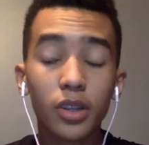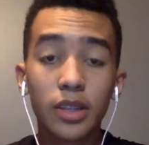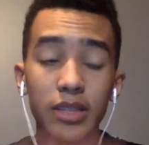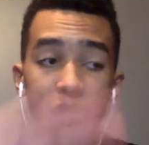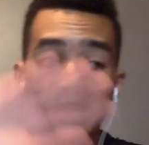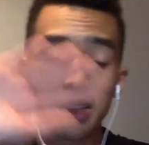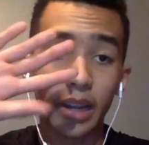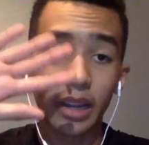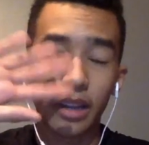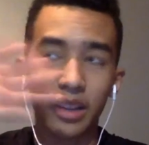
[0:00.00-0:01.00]
This is
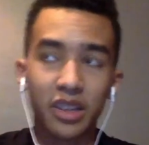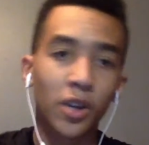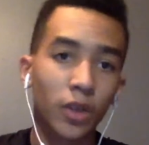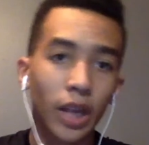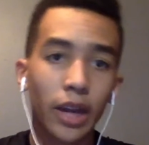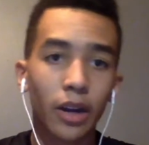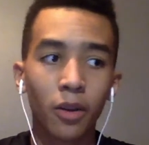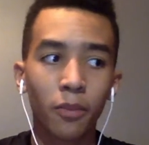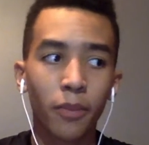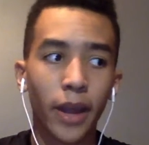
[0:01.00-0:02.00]
like a year
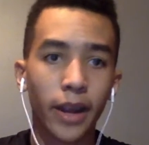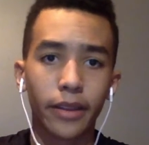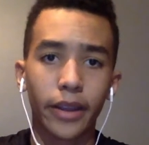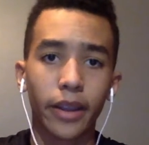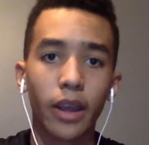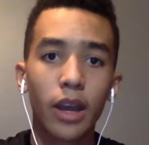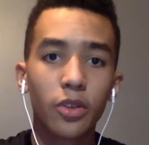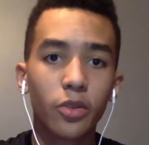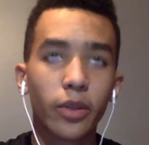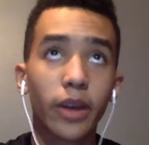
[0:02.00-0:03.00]
later, back in like
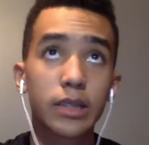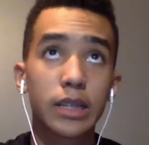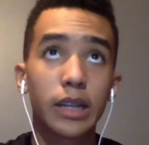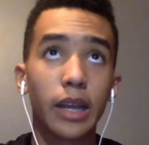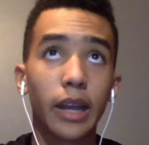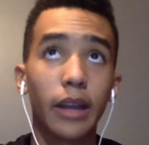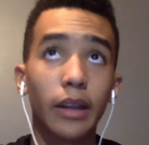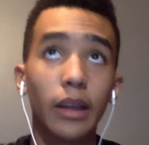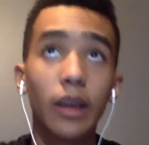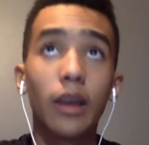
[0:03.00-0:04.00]

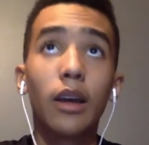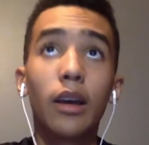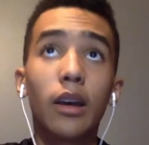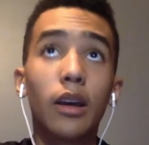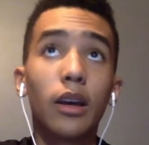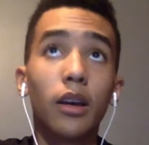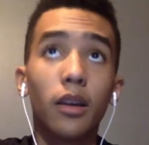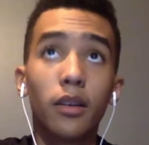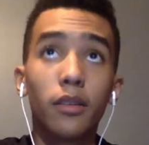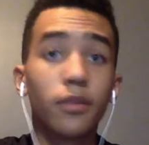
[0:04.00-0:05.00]

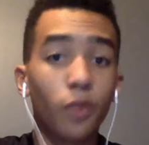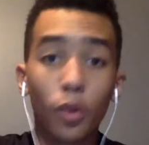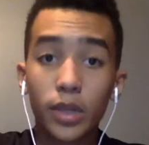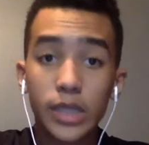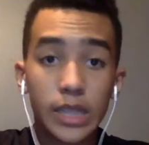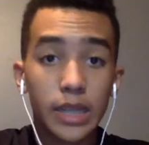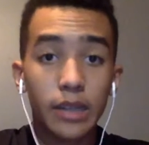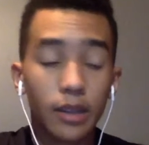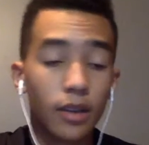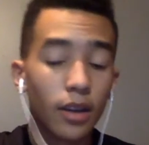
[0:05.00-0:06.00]
2014.